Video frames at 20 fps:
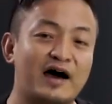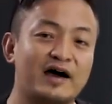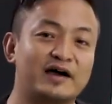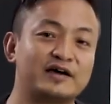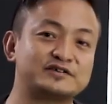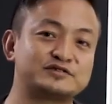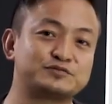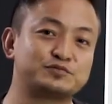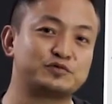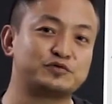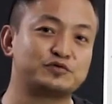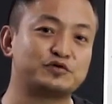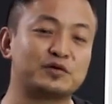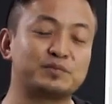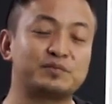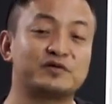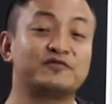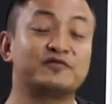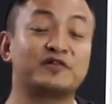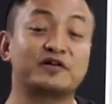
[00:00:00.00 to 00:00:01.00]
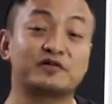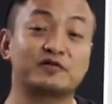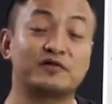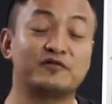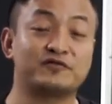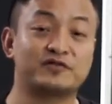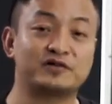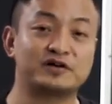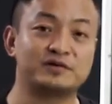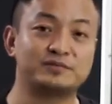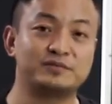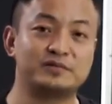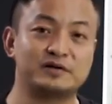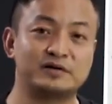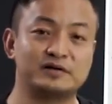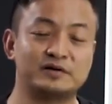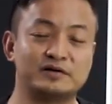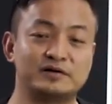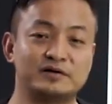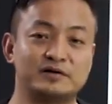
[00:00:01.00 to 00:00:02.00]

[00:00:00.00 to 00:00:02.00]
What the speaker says: ice would not be very comfortable